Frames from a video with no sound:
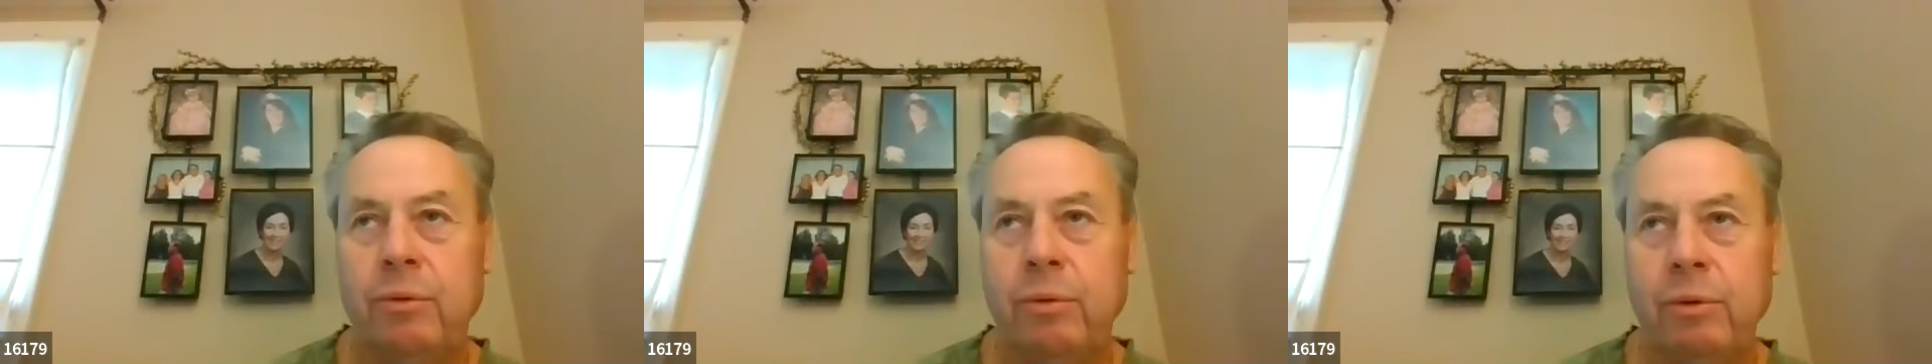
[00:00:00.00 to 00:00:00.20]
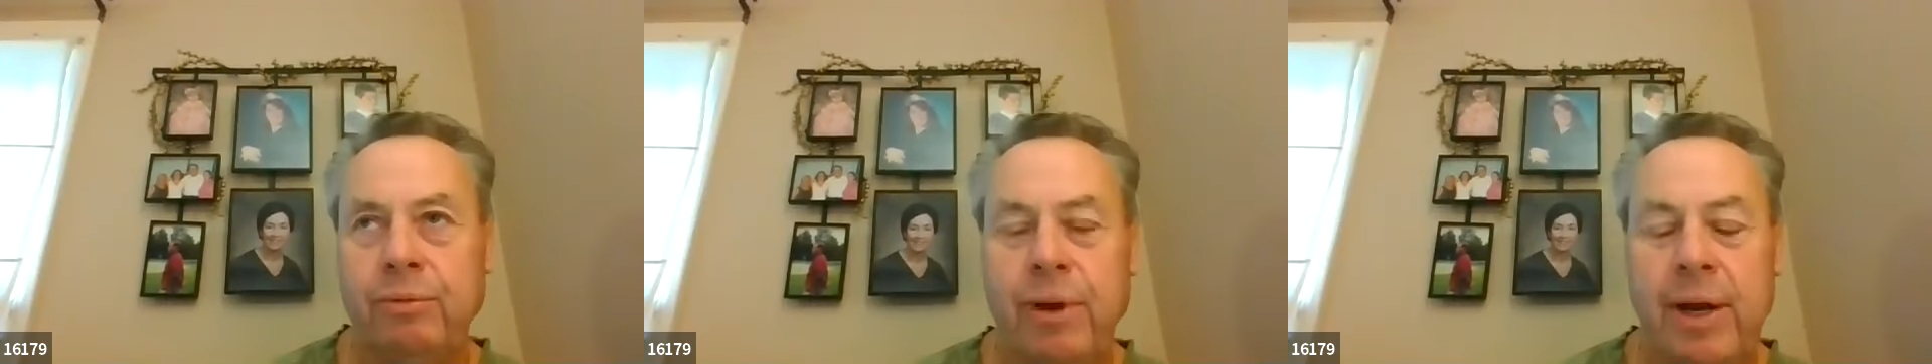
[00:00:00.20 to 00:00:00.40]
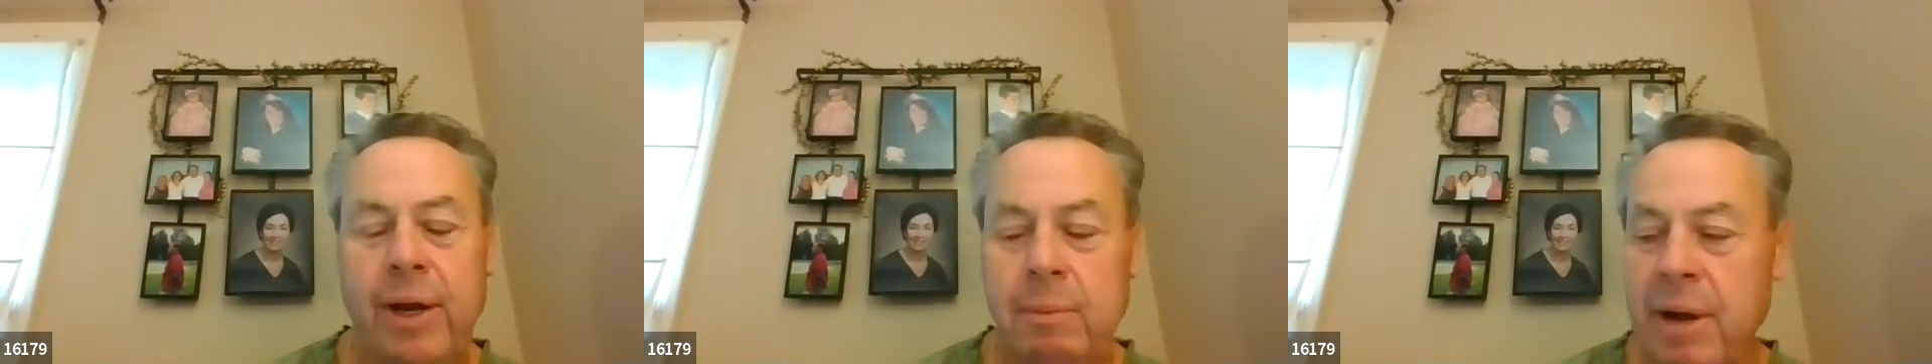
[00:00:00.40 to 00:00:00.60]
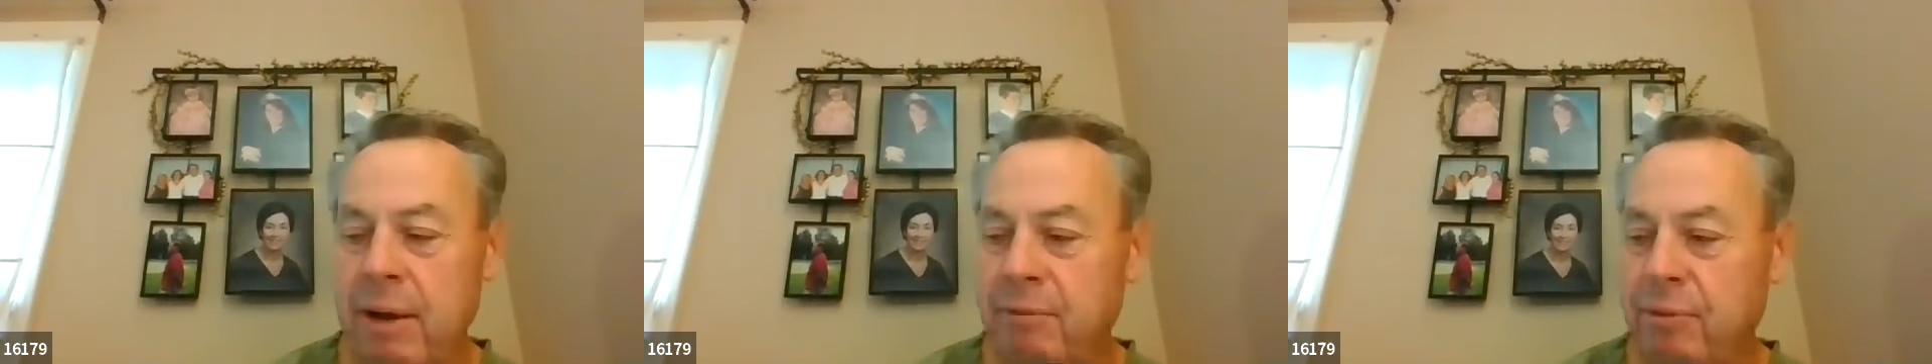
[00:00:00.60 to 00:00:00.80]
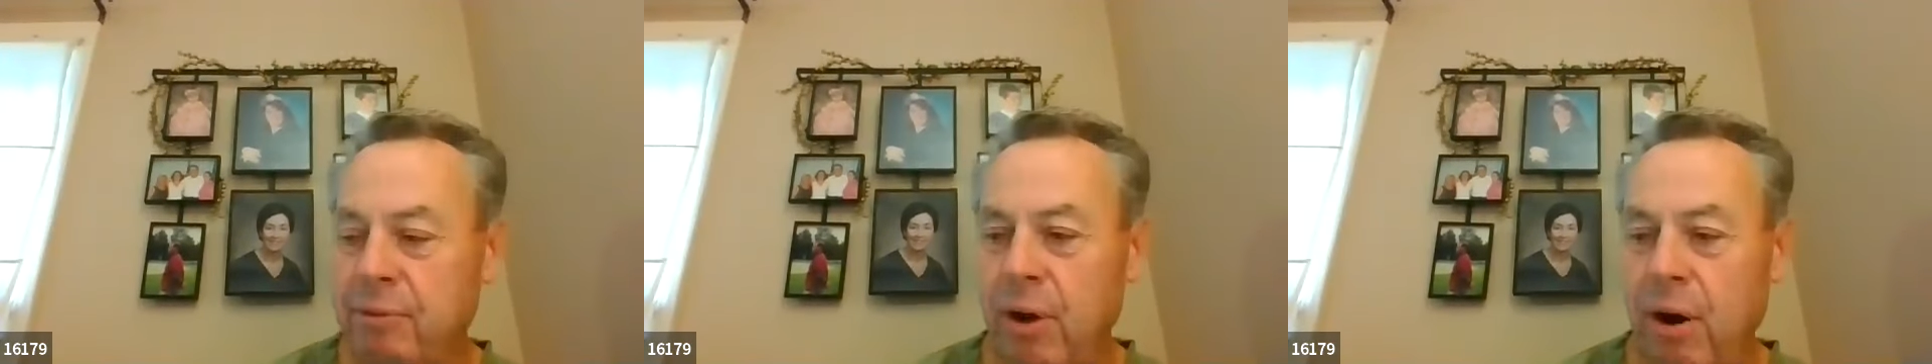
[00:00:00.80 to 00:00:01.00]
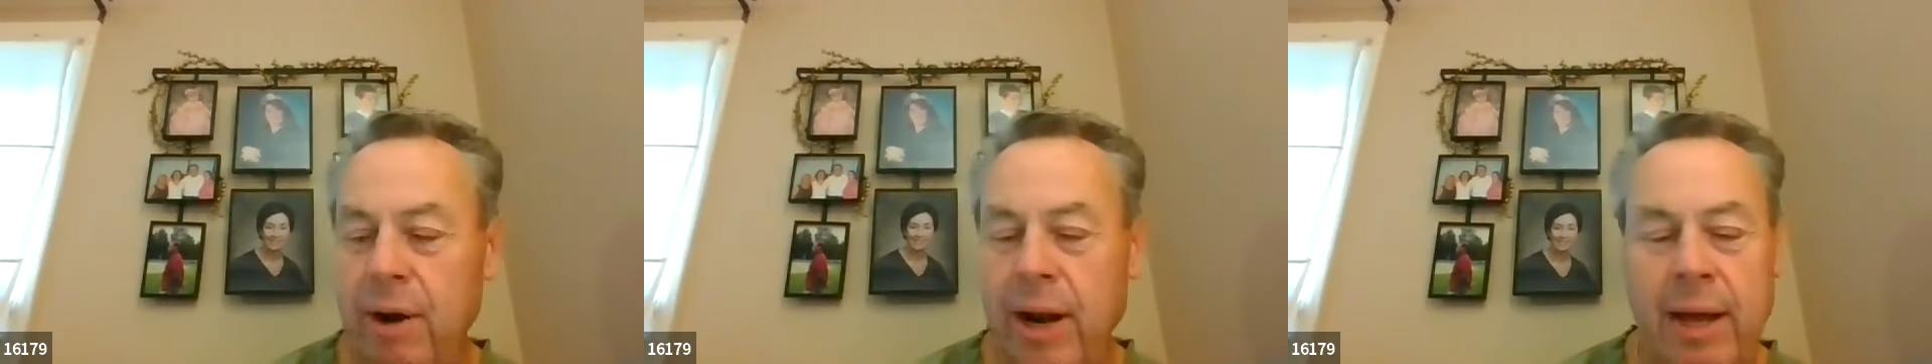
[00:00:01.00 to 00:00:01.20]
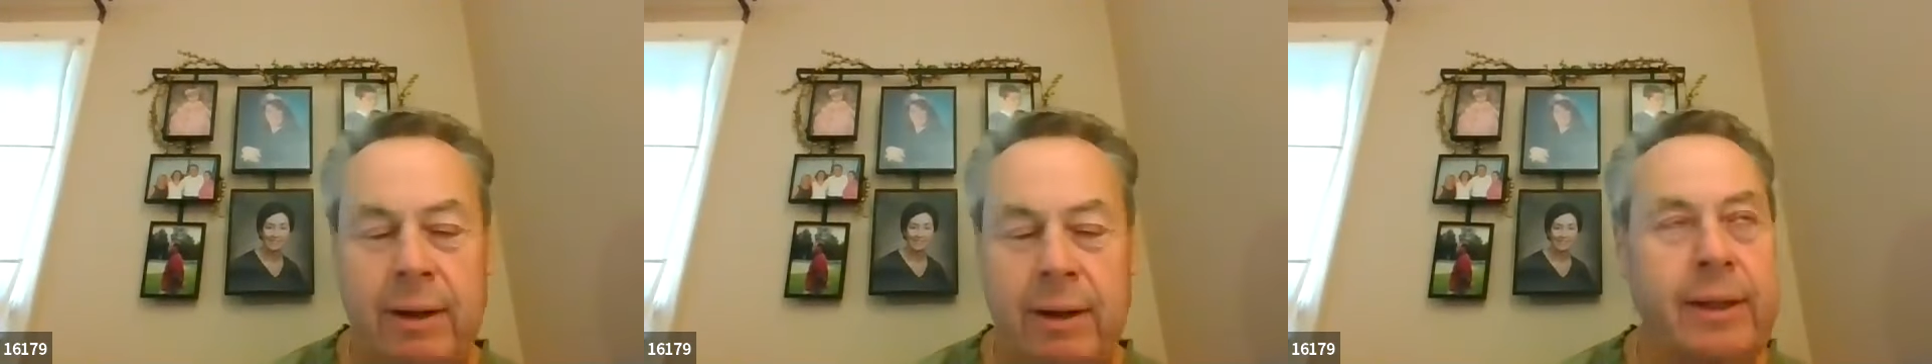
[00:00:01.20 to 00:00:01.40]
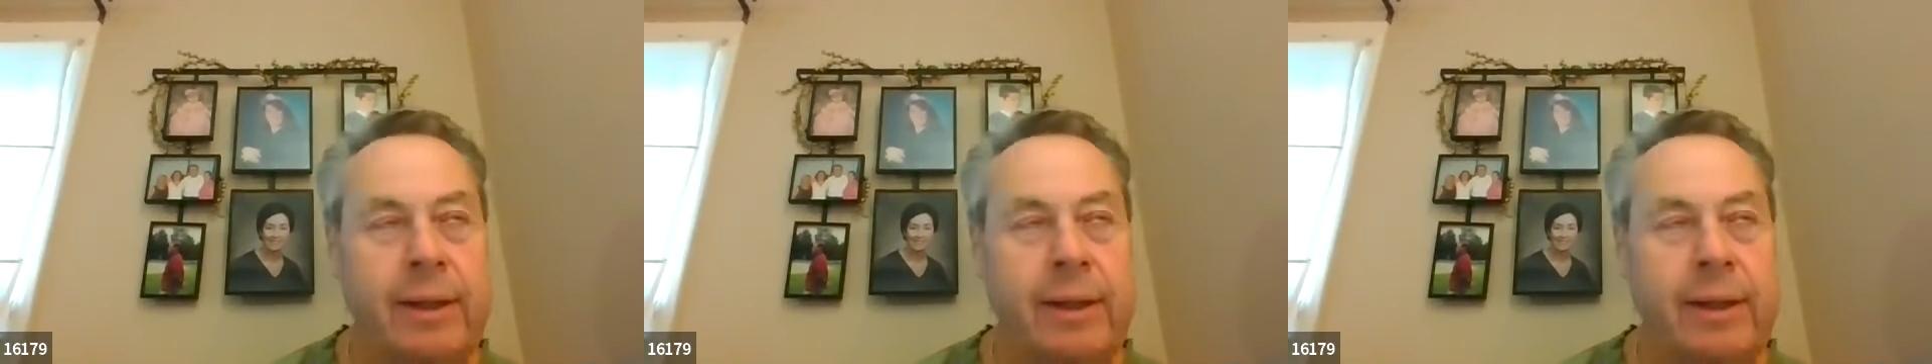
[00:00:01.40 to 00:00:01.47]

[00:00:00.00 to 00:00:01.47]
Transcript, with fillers: to a friend of mine in Florida.